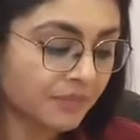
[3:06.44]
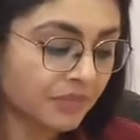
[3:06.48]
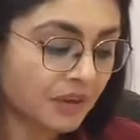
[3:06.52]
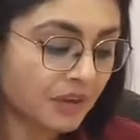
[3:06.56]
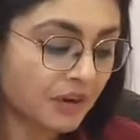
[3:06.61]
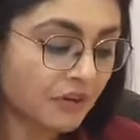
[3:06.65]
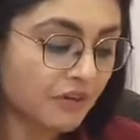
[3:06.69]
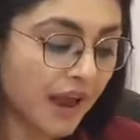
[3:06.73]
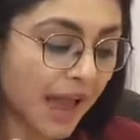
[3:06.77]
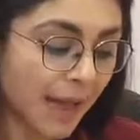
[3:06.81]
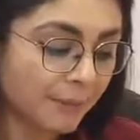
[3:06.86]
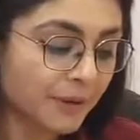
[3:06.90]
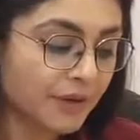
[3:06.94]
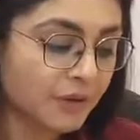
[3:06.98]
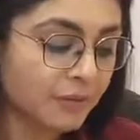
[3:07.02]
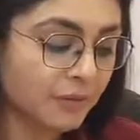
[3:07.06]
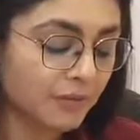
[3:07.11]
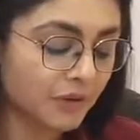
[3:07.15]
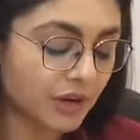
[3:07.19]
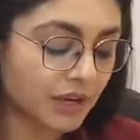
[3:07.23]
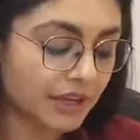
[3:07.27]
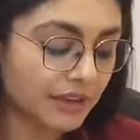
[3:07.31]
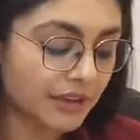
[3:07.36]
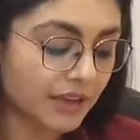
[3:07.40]
rapid
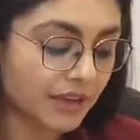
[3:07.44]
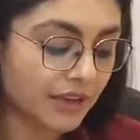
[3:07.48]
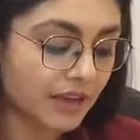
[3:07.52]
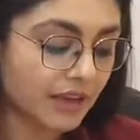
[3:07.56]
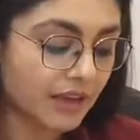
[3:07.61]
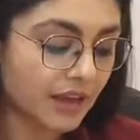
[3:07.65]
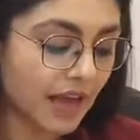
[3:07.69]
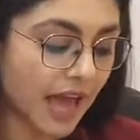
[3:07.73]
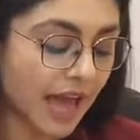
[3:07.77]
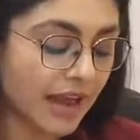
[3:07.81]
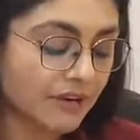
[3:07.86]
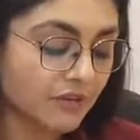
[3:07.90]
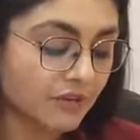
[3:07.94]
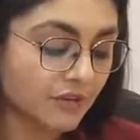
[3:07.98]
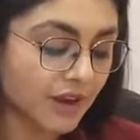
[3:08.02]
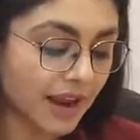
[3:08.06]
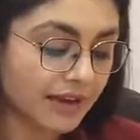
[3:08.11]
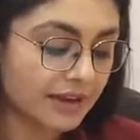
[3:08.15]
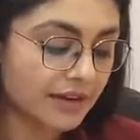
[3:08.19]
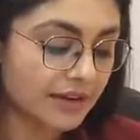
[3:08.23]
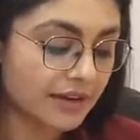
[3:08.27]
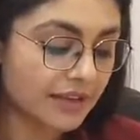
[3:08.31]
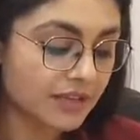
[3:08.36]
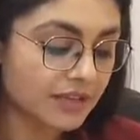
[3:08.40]
breathing, and
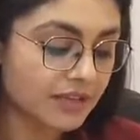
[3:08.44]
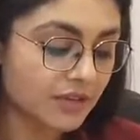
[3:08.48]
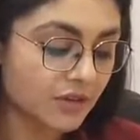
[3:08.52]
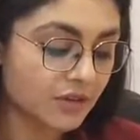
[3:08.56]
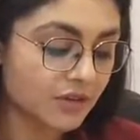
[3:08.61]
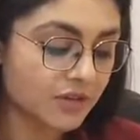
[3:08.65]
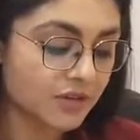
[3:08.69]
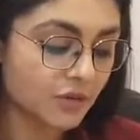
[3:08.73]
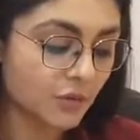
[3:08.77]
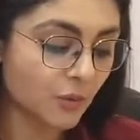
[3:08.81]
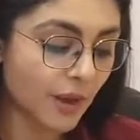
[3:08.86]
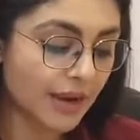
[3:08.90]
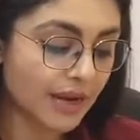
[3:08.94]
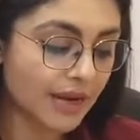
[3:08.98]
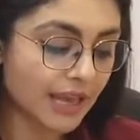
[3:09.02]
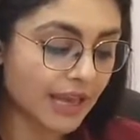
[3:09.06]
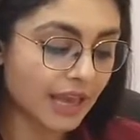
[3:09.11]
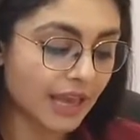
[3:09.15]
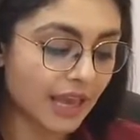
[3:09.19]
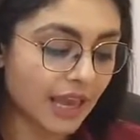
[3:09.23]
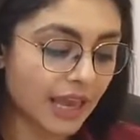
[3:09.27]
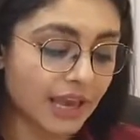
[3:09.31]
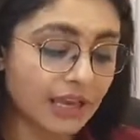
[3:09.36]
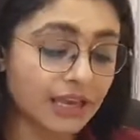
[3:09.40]
redness or
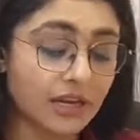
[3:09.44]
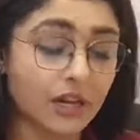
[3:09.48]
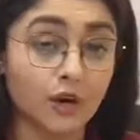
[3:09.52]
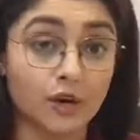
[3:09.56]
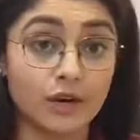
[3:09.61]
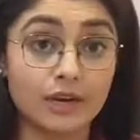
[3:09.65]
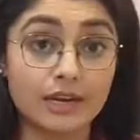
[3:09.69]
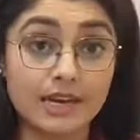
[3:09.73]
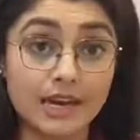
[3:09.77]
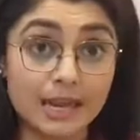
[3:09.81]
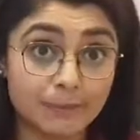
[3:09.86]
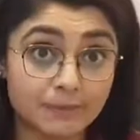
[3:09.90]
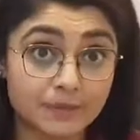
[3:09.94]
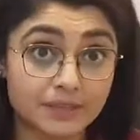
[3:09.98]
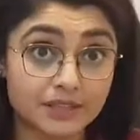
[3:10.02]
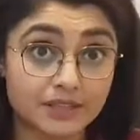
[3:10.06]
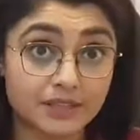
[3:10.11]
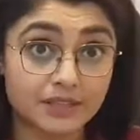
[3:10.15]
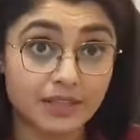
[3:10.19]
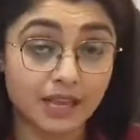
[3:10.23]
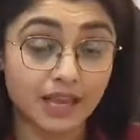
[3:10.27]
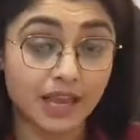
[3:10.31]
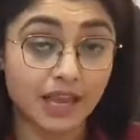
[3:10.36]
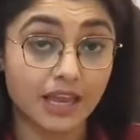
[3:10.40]
swelling in your
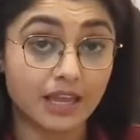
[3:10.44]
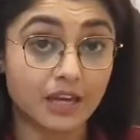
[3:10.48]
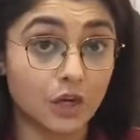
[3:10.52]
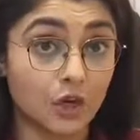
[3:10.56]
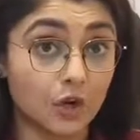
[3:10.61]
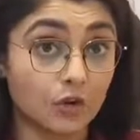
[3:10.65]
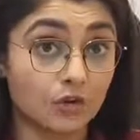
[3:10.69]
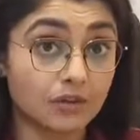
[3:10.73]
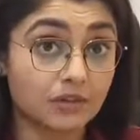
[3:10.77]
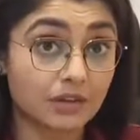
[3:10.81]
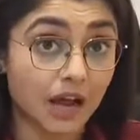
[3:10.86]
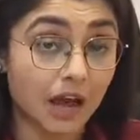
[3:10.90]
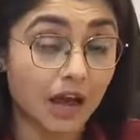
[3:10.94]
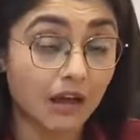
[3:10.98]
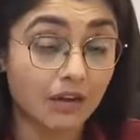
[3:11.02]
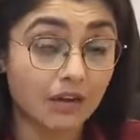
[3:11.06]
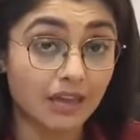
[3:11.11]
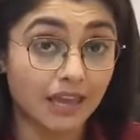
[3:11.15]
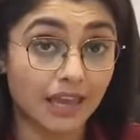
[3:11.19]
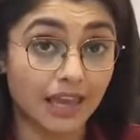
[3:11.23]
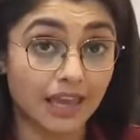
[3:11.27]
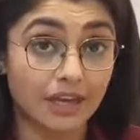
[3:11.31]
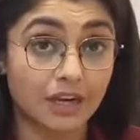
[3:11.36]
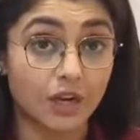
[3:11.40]
lips, in your
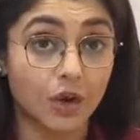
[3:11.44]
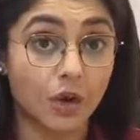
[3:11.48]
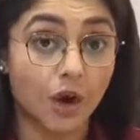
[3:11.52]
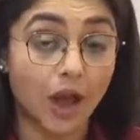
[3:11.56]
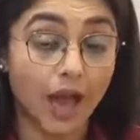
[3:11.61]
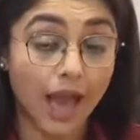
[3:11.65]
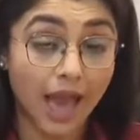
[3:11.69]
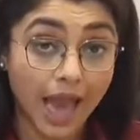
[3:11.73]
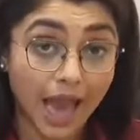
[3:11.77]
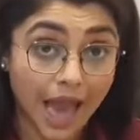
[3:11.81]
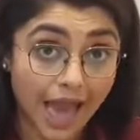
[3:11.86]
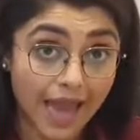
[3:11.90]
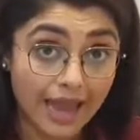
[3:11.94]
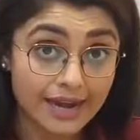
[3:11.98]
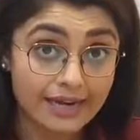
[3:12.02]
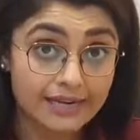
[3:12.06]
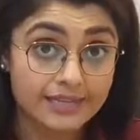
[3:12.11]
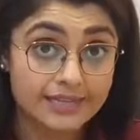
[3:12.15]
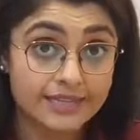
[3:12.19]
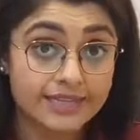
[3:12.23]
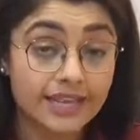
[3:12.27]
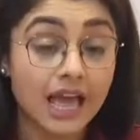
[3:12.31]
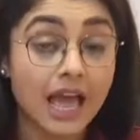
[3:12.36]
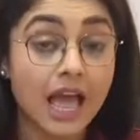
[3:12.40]
tongue, in your
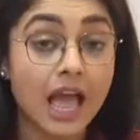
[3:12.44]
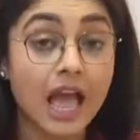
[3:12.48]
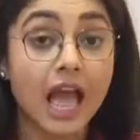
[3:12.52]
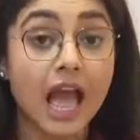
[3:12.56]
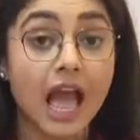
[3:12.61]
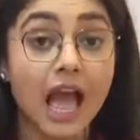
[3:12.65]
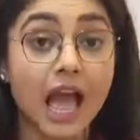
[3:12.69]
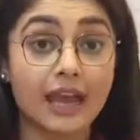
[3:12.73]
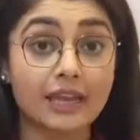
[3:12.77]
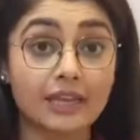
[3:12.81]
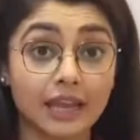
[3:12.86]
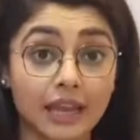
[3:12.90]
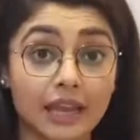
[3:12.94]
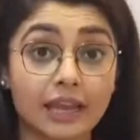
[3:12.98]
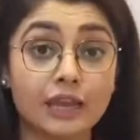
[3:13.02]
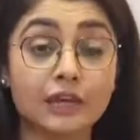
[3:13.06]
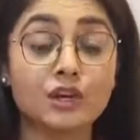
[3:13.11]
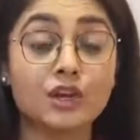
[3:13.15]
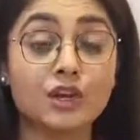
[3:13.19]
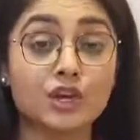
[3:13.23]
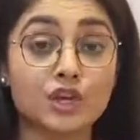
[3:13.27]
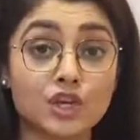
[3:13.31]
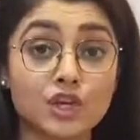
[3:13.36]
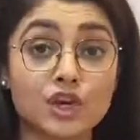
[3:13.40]
hands, and
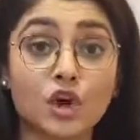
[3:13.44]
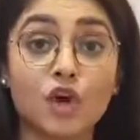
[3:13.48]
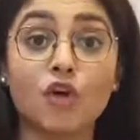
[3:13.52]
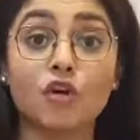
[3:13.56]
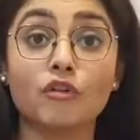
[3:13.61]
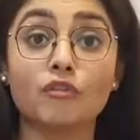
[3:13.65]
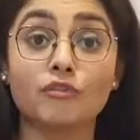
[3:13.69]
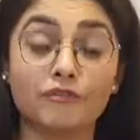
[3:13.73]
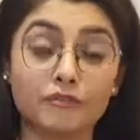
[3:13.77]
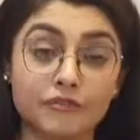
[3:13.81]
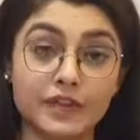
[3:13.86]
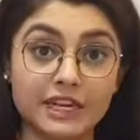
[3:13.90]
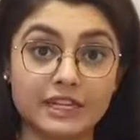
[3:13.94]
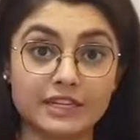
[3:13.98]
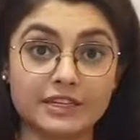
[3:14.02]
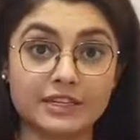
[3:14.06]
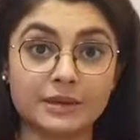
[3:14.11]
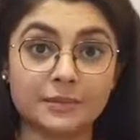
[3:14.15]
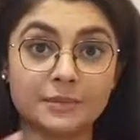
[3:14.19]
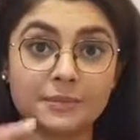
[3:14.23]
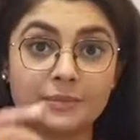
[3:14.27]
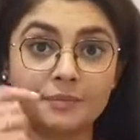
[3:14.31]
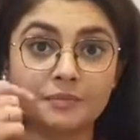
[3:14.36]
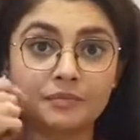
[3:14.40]
in your feet.